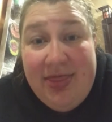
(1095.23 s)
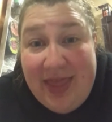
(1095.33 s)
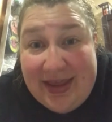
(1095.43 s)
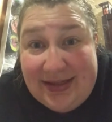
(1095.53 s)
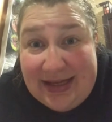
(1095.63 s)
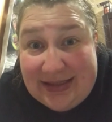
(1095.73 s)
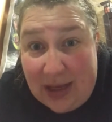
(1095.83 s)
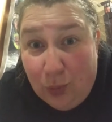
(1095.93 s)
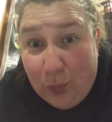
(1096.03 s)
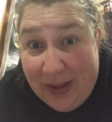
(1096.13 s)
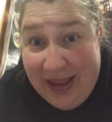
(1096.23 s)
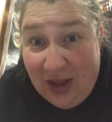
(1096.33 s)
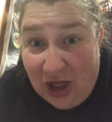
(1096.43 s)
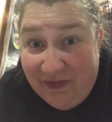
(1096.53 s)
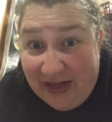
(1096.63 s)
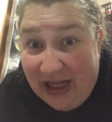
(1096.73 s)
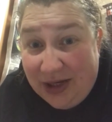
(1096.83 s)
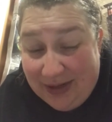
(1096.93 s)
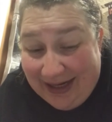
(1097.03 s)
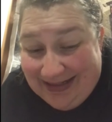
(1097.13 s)
this is a really long
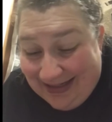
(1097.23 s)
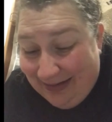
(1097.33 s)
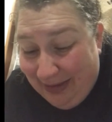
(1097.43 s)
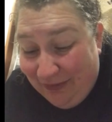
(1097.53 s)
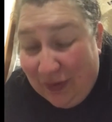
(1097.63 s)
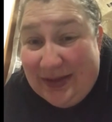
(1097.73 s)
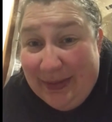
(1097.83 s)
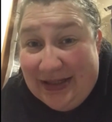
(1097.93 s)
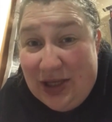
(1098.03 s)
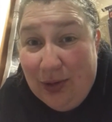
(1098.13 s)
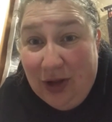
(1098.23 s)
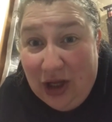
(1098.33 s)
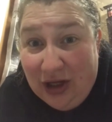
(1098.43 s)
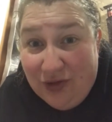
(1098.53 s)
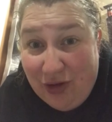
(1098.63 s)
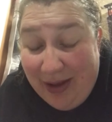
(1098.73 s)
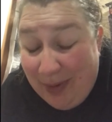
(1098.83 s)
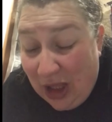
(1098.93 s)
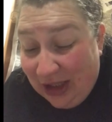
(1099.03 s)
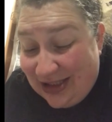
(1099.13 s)
video, and I didn't mean for it to be so long, so I
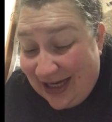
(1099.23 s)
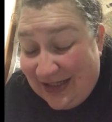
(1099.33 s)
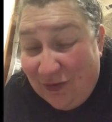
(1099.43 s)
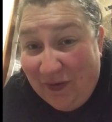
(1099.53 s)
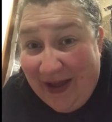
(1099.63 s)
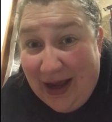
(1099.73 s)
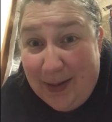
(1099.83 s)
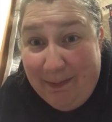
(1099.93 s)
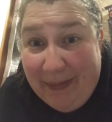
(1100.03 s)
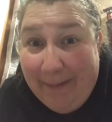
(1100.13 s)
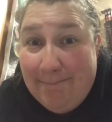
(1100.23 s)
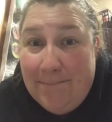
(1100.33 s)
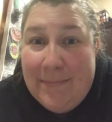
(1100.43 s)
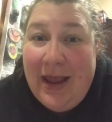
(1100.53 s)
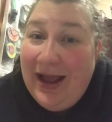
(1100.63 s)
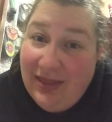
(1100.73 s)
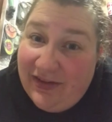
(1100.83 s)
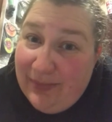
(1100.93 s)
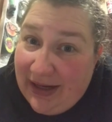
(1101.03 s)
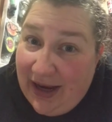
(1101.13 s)
apologize for that, but I
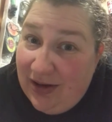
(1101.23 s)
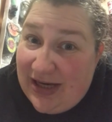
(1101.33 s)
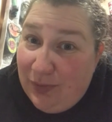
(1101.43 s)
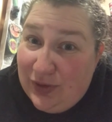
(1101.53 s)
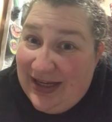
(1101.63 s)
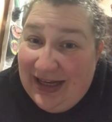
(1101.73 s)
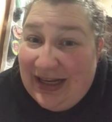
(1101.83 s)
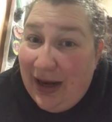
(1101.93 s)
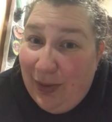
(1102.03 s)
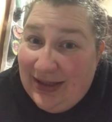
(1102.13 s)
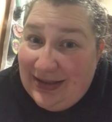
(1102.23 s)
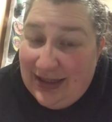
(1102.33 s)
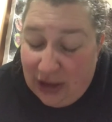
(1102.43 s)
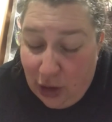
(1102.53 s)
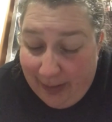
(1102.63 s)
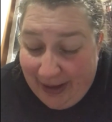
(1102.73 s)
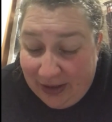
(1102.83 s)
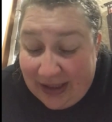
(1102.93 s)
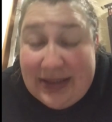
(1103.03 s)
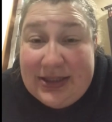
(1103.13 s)
love my nighttime routine and I wanted to tell you all
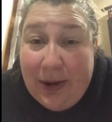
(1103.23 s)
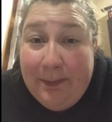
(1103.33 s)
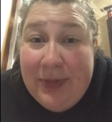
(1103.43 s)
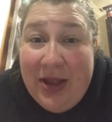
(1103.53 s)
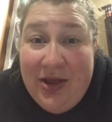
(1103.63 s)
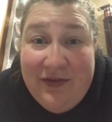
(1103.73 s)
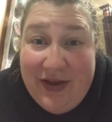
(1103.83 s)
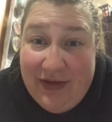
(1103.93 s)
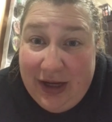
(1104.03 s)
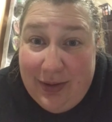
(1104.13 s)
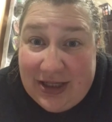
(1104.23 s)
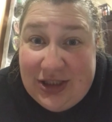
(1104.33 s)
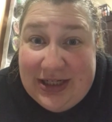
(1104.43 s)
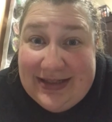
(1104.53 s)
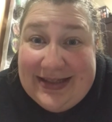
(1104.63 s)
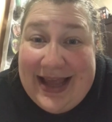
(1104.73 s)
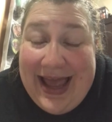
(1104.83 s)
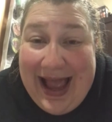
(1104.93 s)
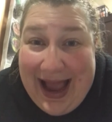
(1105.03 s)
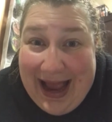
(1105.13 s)
about it. So if you have any questions,
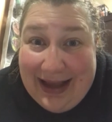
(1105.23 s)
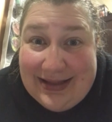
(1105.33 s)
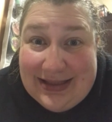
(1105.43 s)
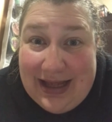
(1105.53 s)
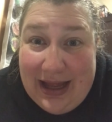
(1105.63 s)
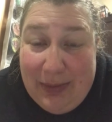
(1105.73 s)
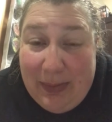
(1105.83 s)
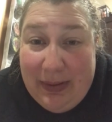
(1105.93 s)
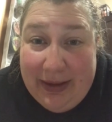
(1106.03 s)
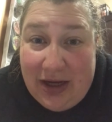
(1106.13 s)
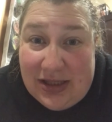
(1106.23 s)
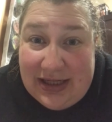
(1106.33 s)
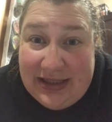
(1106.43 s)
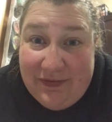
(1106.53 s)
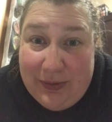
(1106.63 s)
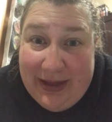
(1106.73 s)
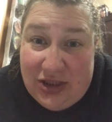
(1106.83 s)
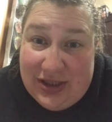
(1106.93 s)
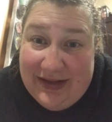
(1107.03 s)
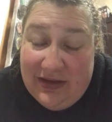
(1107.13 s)
ask. I'll put my contact
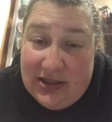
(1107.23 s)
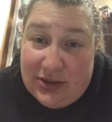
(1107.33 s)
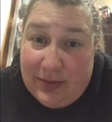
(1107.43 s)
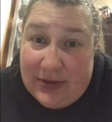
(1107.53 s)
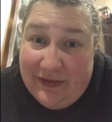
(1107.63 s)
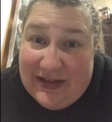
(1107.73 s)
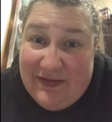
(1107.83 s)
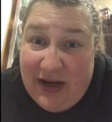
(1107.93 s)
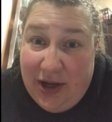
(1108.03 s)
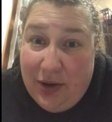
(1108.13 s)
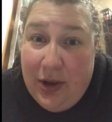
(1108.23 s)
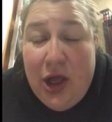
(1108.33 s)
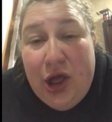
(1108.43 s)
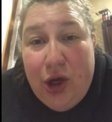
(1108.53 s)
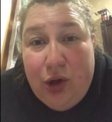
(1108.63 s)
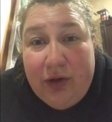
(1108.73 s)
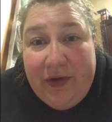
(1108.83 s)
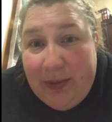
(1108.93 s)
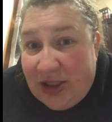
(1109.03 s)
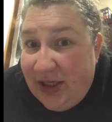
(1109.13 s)
information in the description of this video, or if
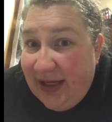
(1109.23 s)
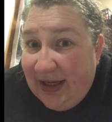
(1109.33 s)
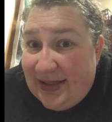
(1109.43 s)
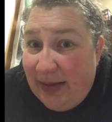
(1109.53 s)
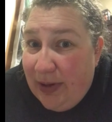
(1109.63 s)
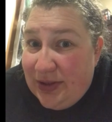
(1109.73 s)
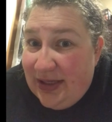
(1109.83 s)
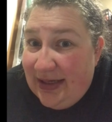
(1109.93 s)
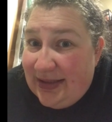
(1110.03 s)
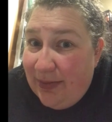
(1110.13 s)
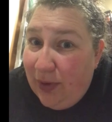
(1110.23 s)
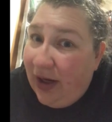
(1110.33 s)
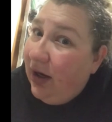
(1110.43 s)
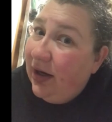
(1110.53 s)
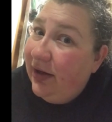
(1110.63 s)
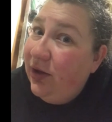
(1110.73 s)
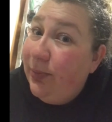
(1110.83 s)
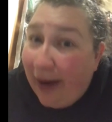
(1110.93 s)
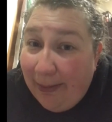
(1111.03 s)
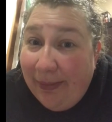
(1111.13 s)
you're watching it because I posted it somewhere, you
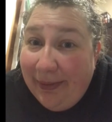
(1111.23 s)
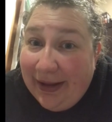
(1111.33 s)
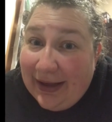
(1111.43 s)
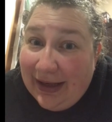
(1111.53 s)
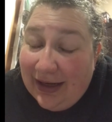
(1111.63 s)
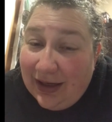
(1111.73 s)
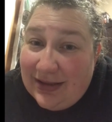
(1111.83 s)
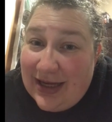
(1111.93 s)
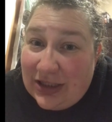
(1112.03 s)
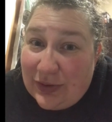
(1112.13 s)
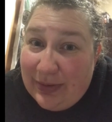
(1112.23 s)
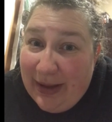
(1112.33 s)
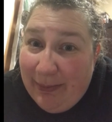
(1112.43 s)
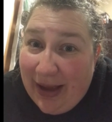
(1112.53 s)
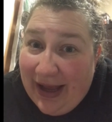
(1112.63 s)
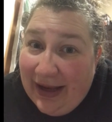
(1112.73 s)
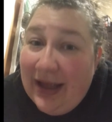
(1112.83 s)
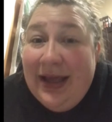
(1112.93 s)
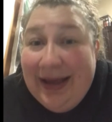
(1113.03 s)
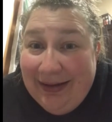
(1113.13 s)
probably can get in touch with me by
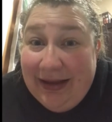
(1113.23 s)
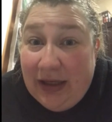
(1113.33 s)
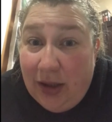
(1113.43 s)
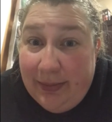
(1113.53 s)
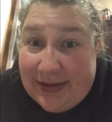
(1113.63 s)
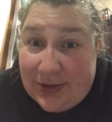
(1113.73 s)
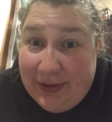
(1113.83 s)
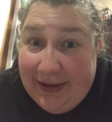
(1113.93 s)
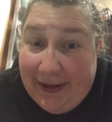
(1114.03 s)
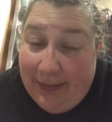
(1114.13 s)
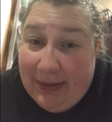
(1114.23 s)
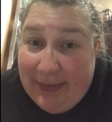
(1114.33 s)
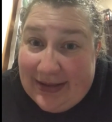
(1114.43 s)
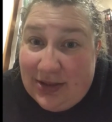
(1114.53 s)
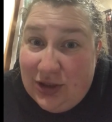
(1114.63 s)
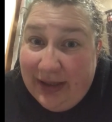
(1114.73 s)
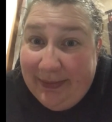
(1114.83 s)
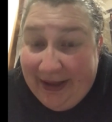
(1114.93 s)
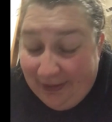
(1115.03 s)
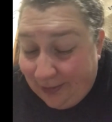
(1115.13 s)
clicking on my screen name and messaging
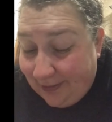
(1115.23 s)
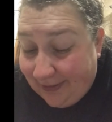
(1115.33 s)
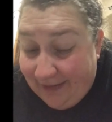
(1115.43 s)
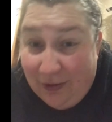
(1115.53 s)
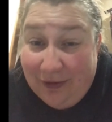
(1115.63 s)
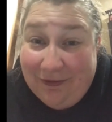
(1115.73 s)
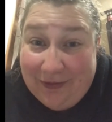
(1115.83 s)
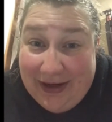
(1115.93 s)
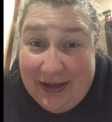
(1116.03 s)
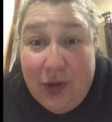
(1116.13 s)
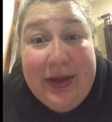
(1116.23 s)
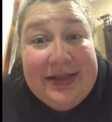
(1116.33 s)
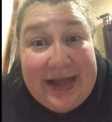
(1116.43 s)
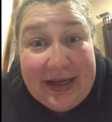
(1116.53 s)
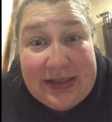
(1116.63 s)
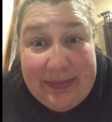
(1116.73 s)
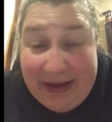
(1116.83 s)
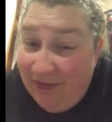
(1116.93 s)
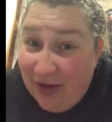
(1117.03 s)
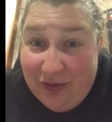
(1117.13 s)
me, or if you're a friend, you can text
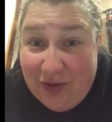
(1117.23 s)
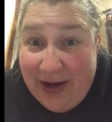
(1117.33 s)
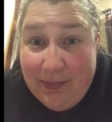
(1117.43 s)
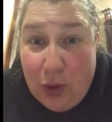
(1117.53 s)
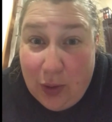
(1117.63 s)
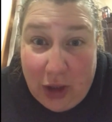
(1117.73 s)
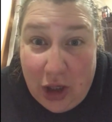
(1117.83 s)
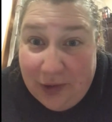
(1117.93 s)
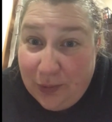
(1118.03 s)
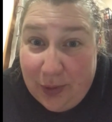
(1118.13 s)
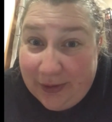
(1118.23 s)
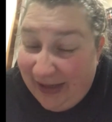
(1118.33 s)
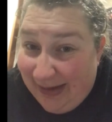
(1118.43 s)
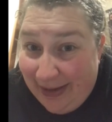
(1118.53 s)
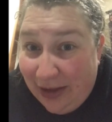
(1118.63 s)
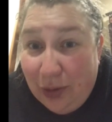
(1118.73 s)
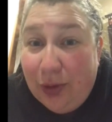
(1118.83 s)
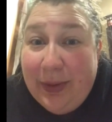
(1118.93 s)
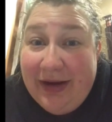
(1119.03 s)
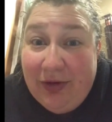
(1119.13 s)
me, feel free, or call, or email,
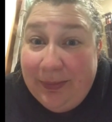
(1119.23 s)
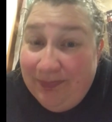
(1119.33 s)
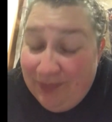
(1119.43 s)
or whatever.